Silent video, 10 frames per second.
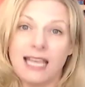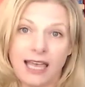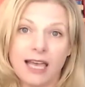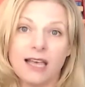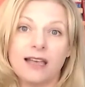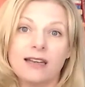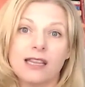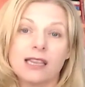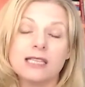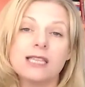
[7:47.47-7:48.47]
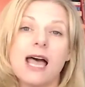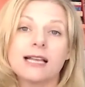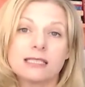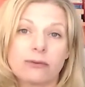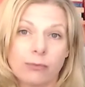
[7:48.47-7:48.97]
had the
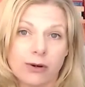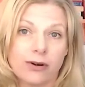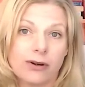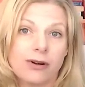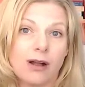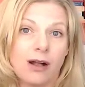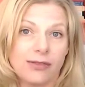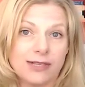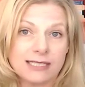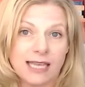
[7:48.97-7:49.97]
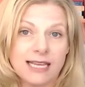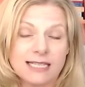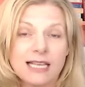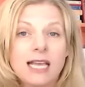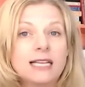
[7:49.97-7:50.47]
last word on this case,